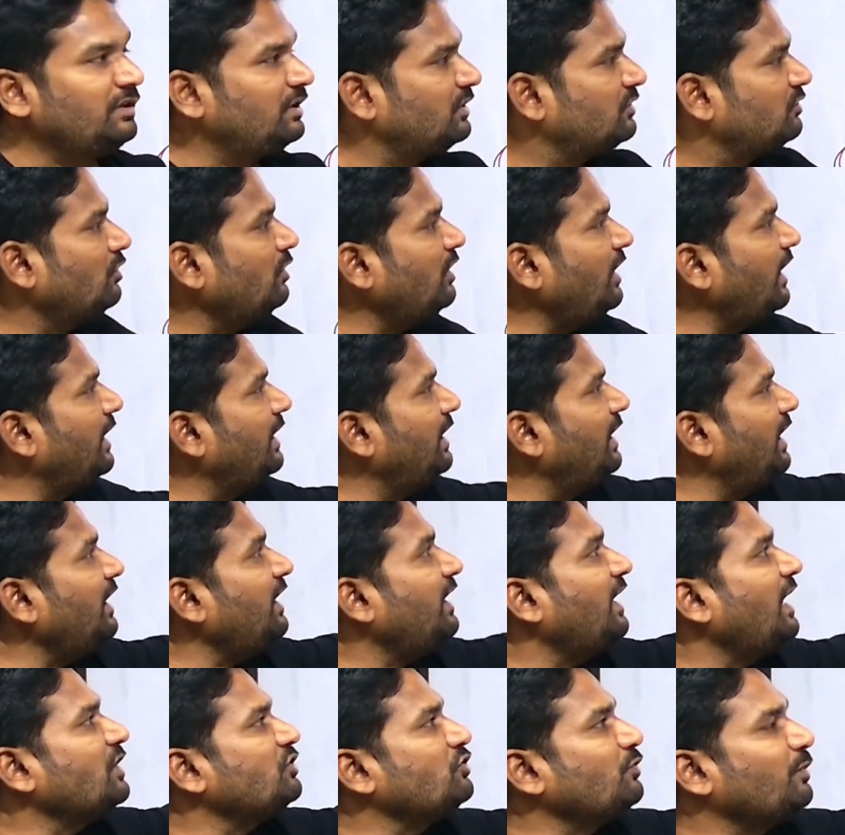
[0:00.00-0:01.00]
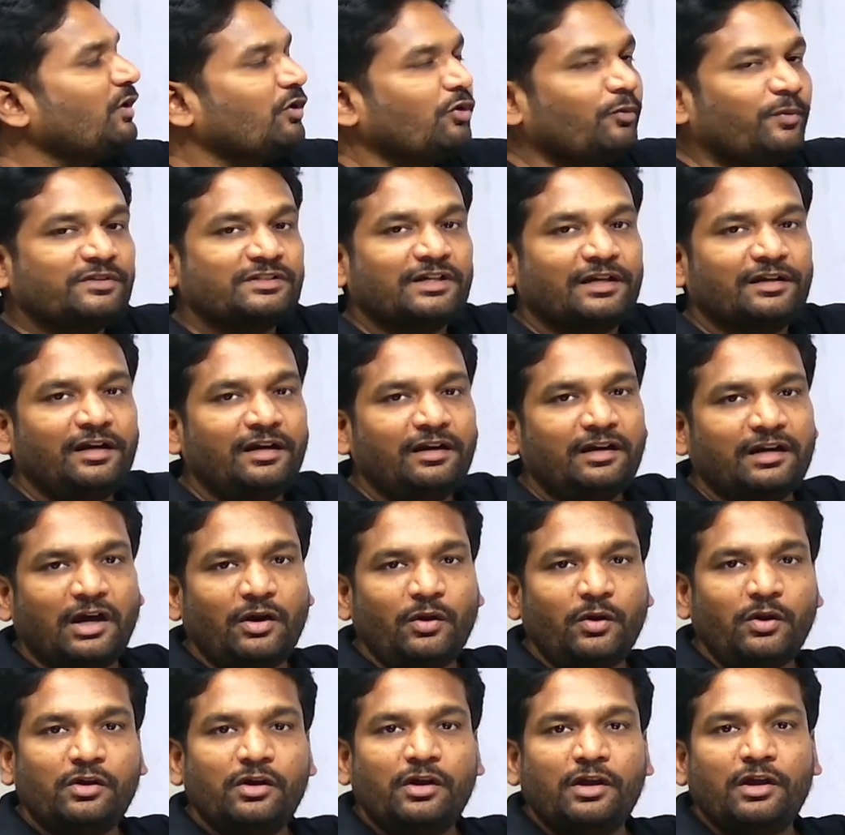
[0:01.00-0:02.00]
So earlier he has to pay rupees 100.
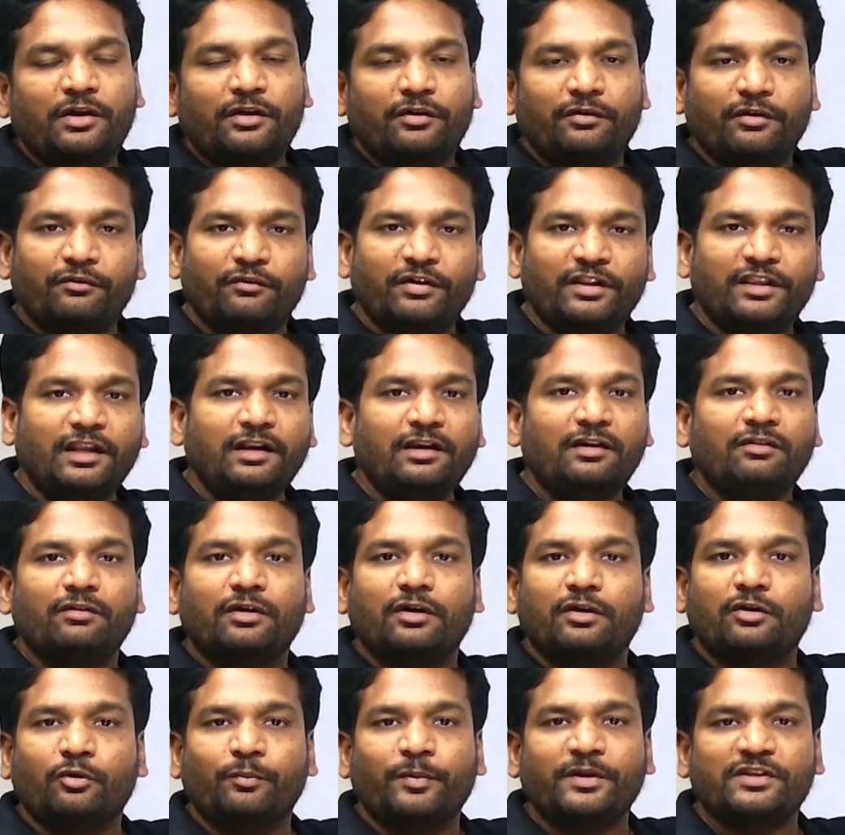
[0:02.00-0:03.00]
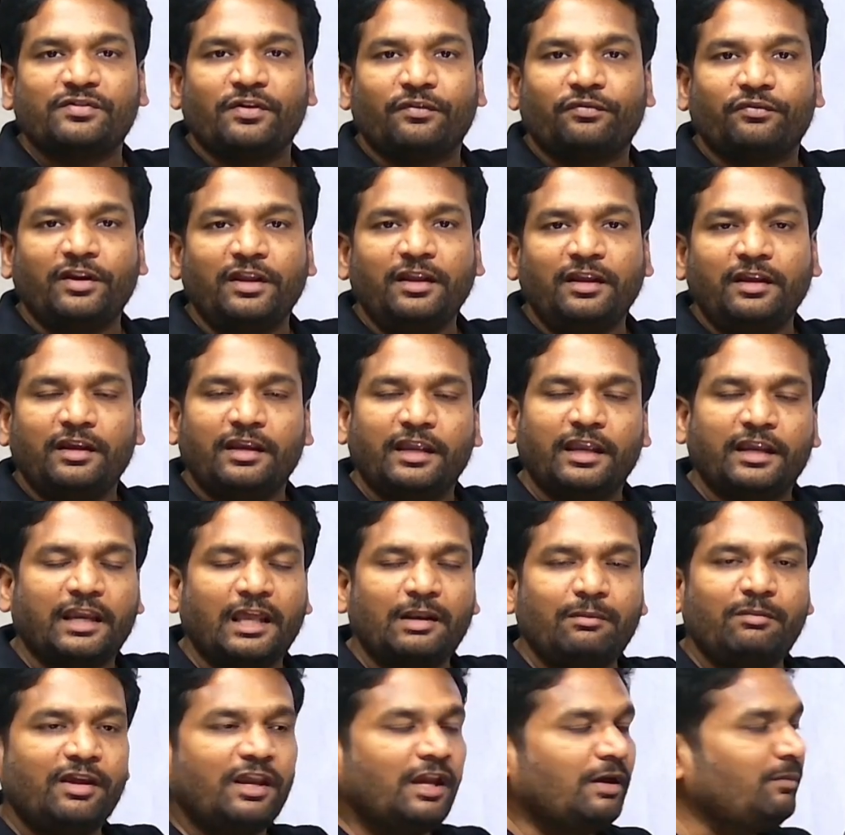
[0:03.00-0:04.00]
Now within rupees 50, he
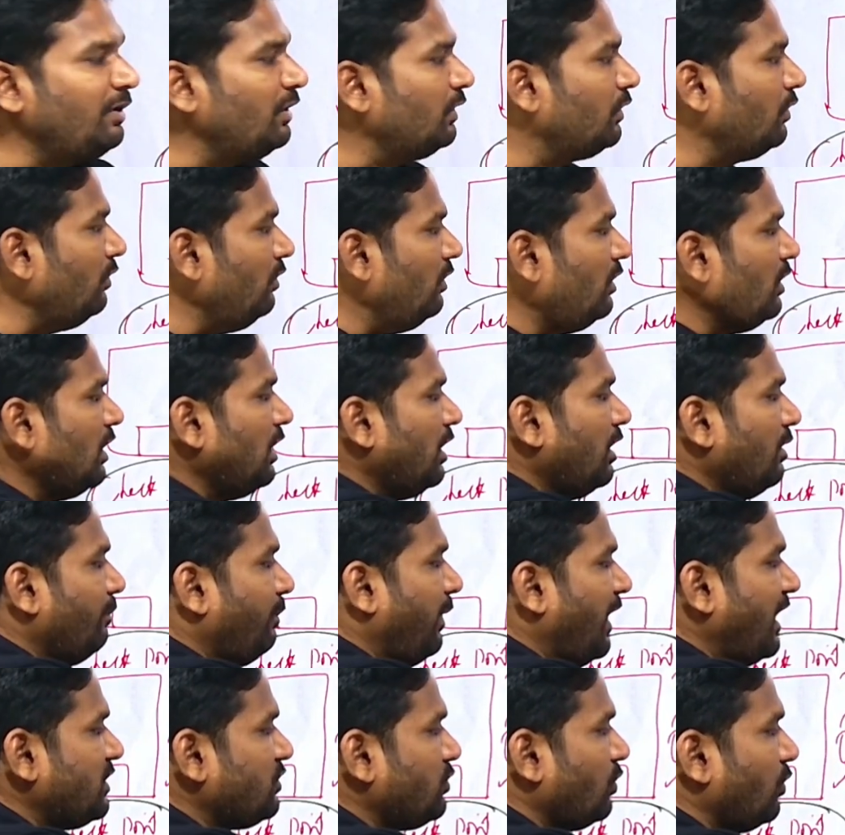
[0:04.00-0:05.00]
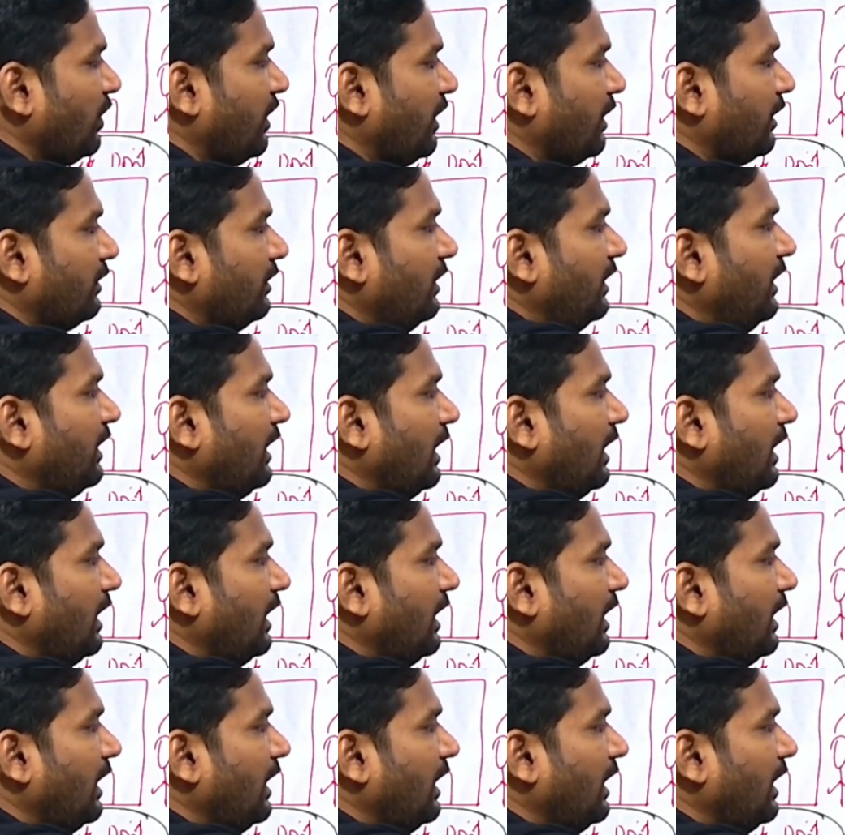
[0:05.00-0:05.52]
can be able to pass through here.